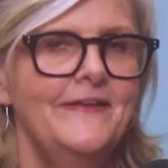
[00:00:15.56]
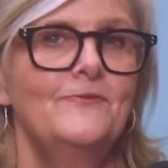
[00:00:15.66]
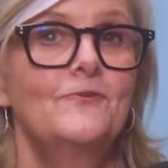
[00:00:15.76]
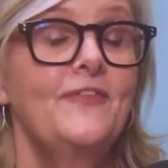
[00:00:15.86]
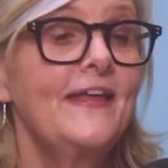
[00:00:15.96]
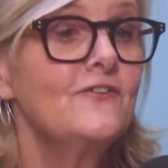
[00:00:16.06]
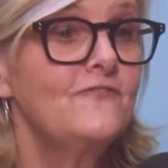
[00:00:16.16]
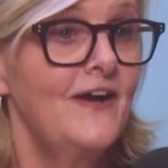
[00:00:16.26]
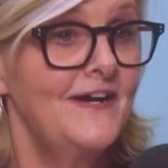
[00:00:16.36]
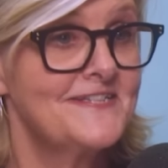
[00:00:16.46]
Well, thank you
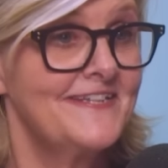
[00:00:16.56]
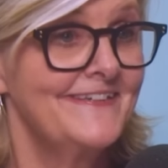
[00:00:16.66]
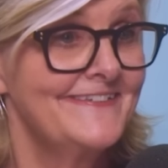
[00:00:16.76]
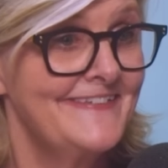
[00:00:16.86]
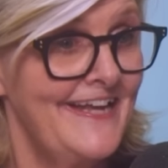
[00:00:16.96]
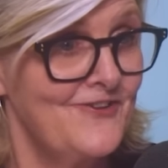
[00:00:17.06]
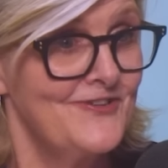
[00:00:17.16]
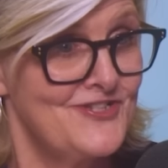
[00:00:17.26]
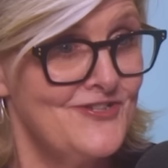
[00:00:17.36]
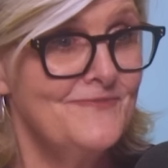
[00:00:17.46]
for asking that
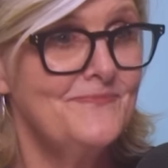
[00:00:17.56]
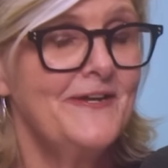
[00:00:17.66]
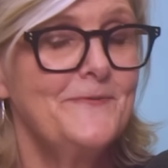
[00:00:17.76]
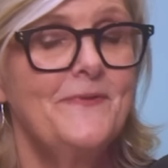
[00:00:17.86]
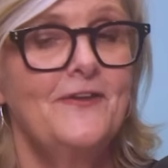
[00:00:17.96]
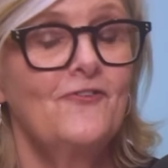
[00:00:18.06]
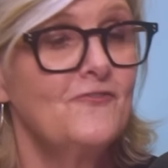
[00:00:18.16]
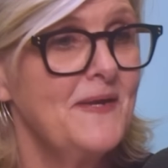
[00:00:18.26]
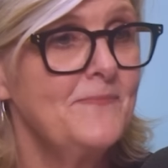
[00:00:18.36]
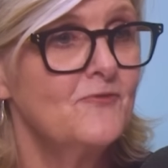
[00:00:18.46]
question. A lot
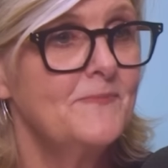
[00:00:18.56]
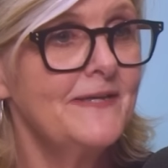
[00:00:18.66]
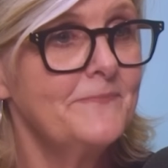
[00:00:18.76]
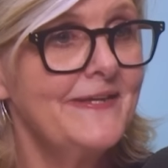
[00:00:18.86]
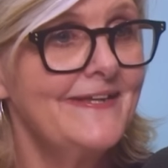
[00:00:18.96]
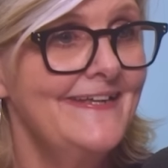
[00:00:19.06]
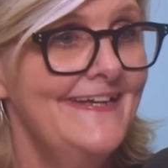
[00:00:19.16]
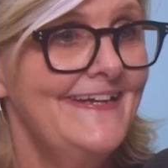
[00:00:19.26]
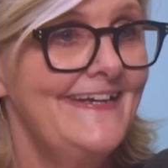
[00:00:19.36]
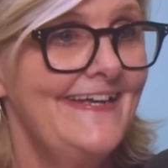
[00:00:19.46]
of people meet me
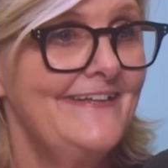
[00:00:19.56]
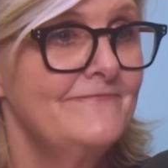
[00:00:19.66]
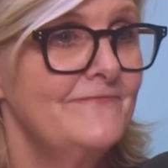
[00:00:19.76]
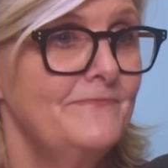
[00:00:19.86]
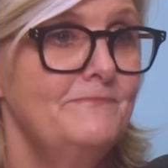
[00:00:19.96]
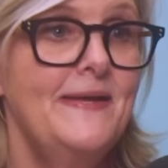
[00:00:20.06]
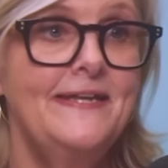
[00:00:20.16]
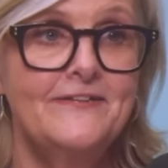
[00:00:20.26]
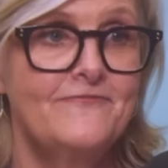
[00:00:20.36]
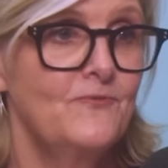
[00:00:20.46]
in
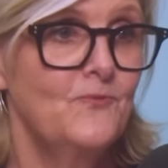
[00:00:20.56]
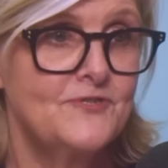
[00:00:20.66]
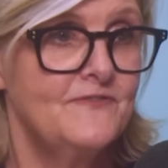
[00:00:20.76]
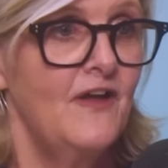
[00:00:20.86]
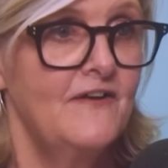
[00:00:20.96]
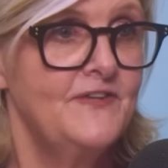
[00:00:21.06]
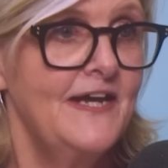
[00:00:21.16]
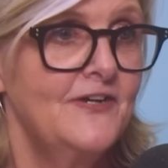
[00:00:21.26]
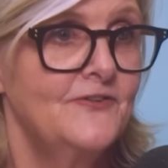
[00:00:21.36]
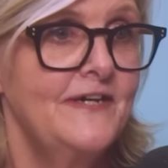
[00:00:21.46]
many different walks of life
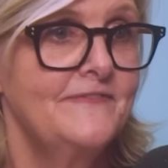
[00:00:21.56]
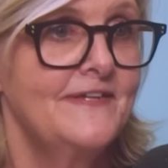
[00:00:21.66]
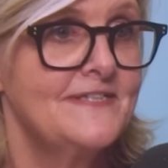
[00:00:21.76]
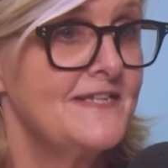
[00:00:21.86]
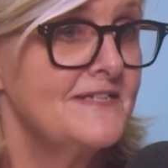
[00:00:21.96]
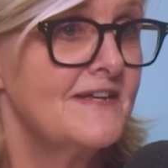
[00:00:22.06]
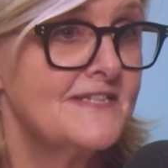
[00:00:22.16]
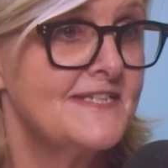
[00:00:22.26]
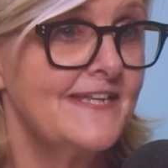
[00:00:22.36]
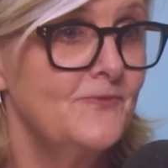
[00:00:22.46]
now, and they say, it's nice
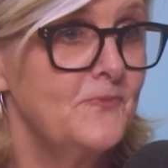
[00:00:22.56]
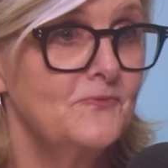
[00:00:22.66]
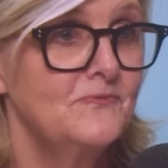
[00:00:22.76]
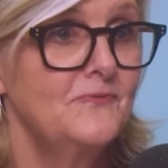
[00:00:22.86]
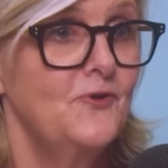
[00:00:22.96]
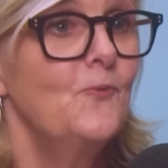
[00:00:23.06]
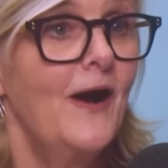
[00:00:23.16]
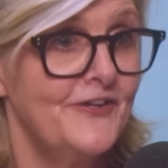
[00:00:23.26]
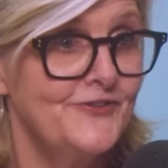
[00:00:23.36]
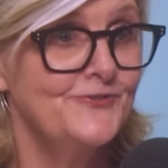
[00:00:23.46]
to see you, but who
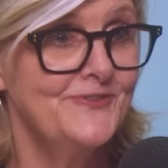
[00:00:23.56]
are you